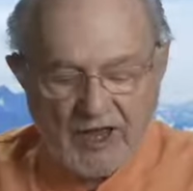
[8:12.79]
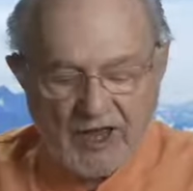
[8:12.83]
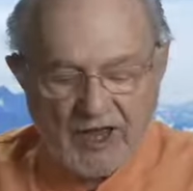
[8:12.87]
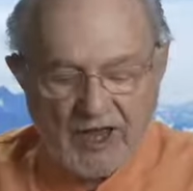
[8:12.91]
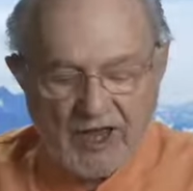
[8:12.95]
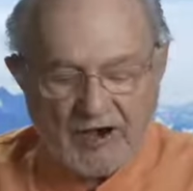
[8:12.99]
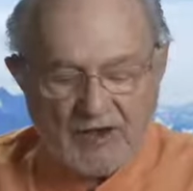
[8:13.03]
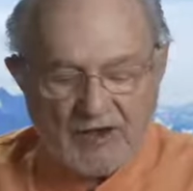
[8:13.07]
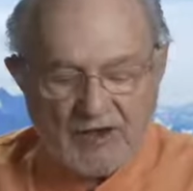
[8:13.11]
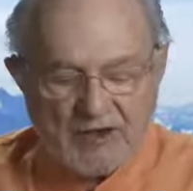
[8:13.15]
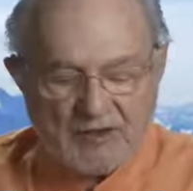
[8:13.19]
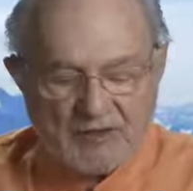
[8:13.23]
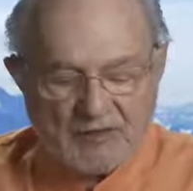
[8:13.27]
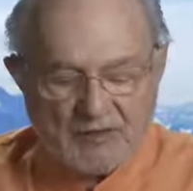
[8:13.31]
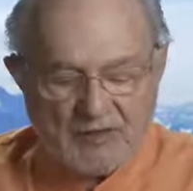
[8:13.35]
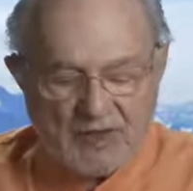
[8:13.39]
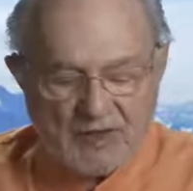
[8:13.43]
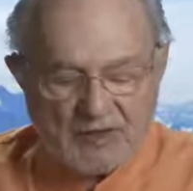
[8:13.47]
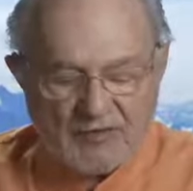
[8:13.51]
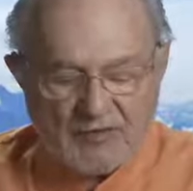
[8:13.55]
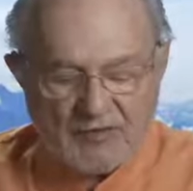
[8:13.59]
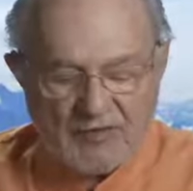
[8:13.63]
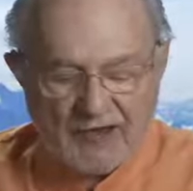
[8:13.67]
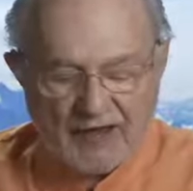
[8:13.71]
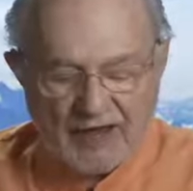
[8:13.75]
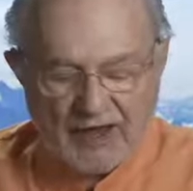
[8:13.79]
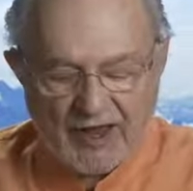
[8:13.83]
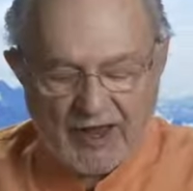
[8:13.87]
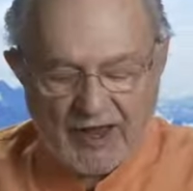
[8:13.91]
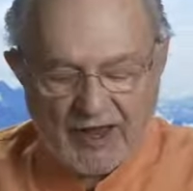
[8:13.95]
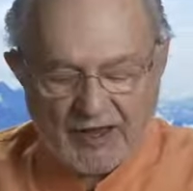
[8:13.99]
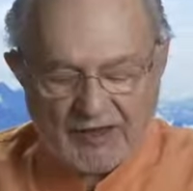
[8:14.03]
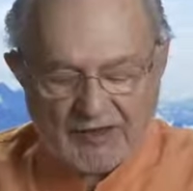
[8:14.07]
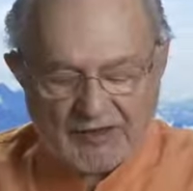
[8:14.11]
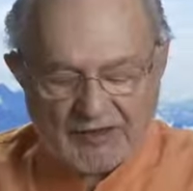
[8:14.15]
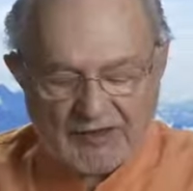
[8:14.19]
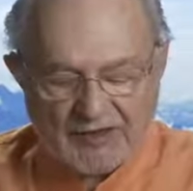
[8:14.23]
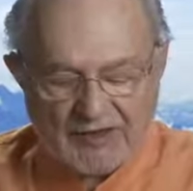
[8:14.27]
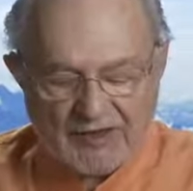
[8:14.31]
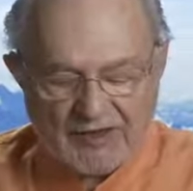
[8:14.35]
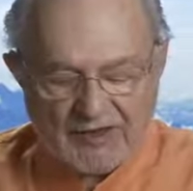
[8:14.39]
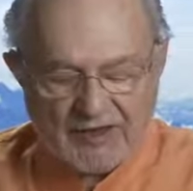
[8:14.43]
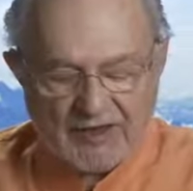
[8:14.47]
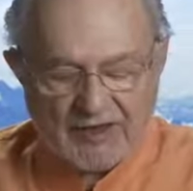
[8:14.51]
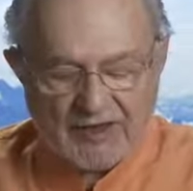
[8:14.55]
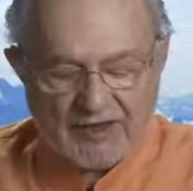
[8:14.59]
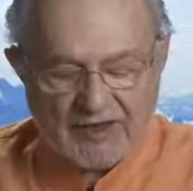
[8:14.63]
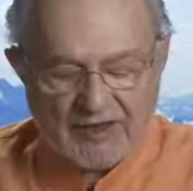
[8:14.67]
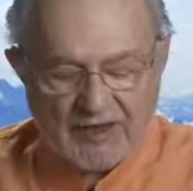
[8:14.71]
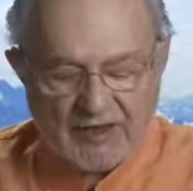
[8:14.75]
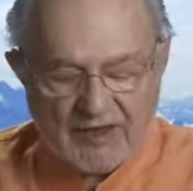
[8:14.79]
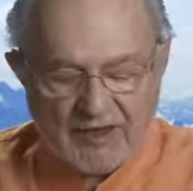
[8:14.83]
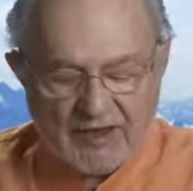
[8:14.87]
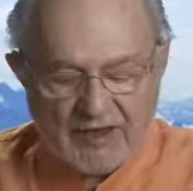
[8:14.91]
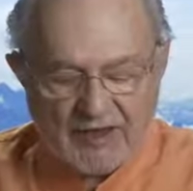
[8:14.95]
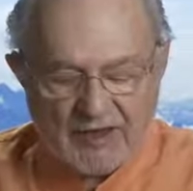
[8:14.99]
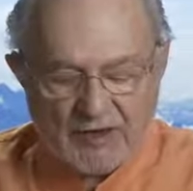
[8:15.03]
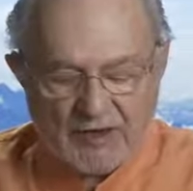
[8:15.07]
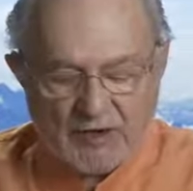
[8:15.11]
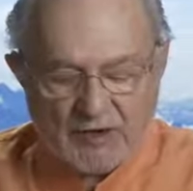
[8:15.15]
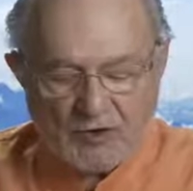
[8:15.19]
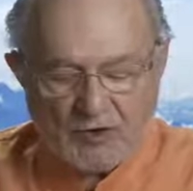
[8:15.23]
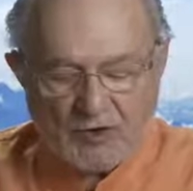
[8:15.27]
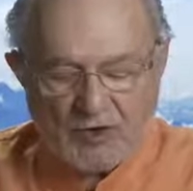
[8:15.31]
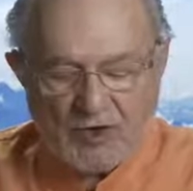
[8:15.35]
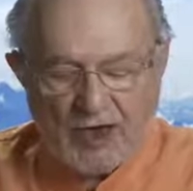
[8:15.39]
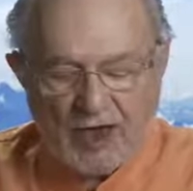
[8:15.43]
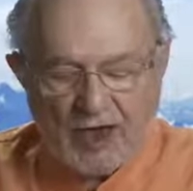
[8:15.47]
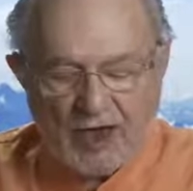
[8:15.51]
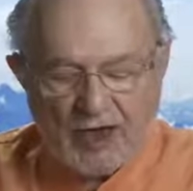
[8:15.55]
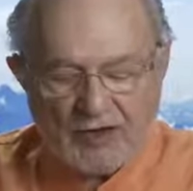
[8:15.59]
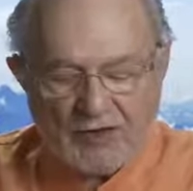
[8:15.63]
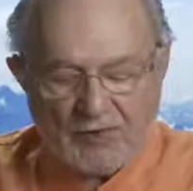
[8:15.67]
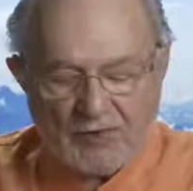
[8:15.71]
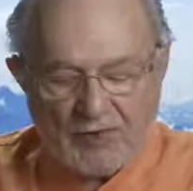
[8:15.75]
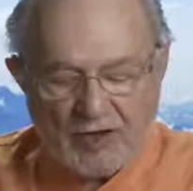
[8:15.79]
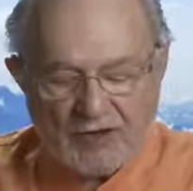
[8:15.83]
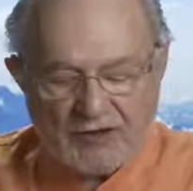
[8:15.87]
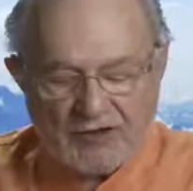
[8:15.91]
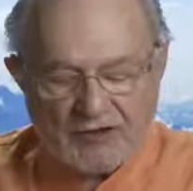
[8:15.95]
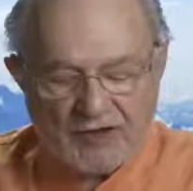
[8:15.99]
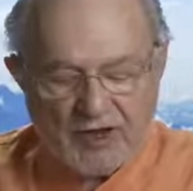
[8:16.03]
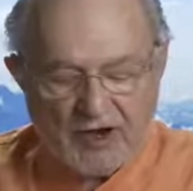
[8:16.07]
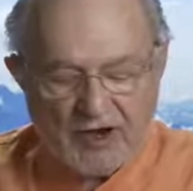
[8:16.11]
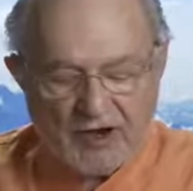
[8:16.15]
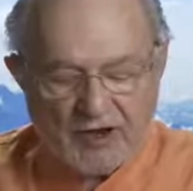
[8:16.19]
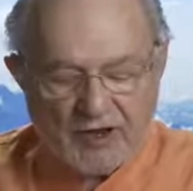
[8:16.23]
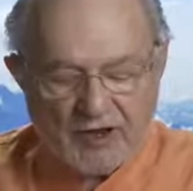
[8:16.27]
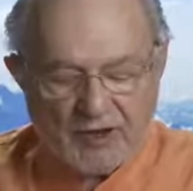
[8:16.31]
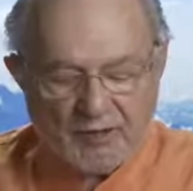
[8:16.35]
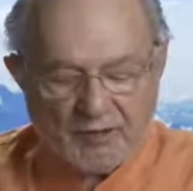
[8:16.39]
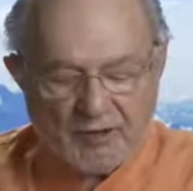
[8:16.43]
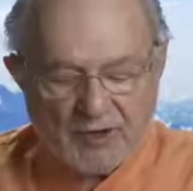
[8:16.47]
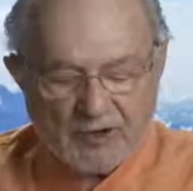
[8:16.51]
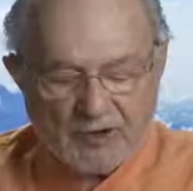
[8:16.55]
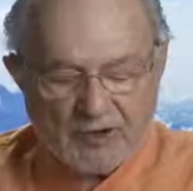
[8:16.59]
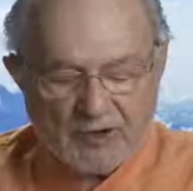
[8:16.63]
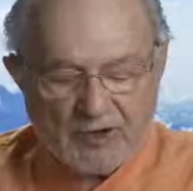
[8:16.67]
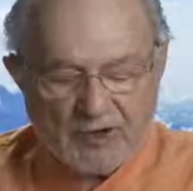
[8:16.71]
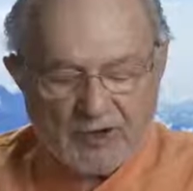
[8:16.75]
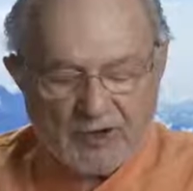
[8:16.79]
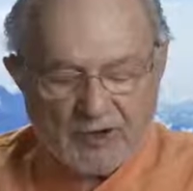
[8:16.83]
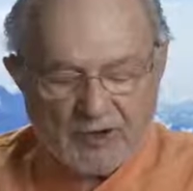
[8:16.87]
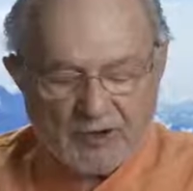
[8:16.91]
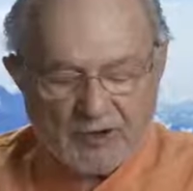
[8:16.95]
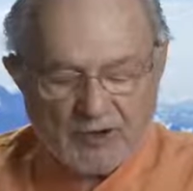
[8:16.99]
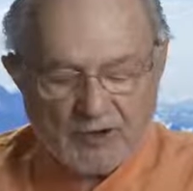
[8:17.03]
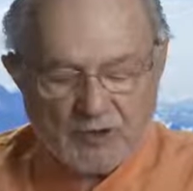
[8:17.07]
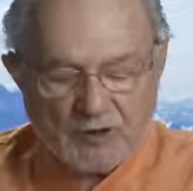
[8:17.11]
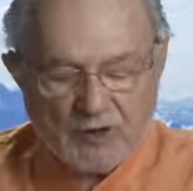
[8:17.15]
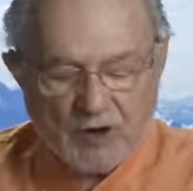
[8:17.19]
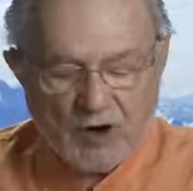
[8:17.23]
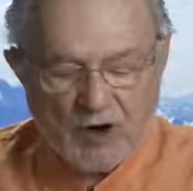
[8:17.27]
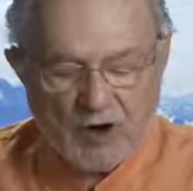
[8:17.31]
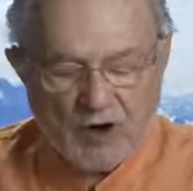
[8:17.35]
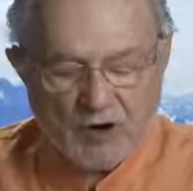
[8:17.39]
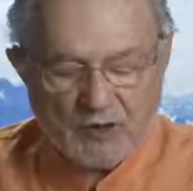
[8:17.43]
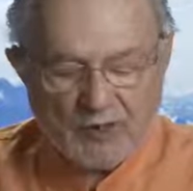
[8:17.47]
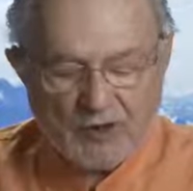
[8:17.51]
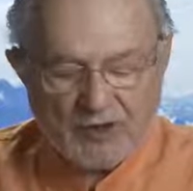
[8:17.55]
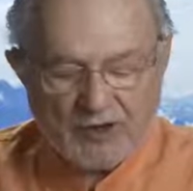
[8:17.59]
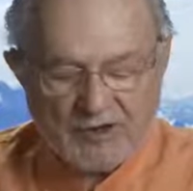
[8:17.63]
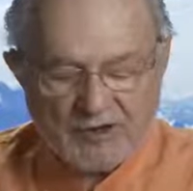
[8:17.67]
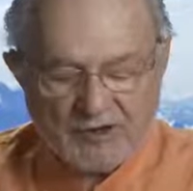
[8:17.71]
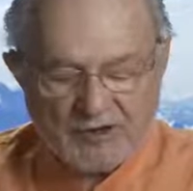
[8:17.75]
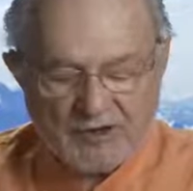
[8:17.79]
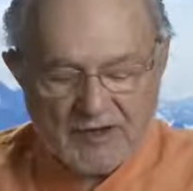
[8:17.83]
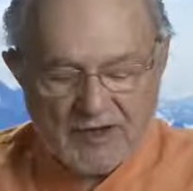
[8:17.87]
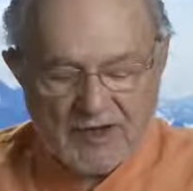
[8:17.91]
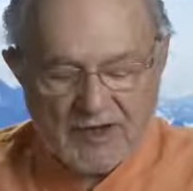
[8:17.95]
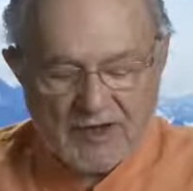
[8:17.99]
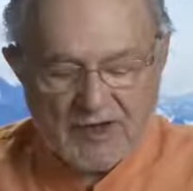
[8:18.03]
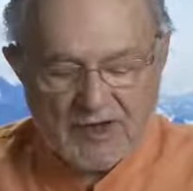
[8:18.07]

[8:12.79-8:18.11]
I respectfully ask thee to guide my chariot between the two armies,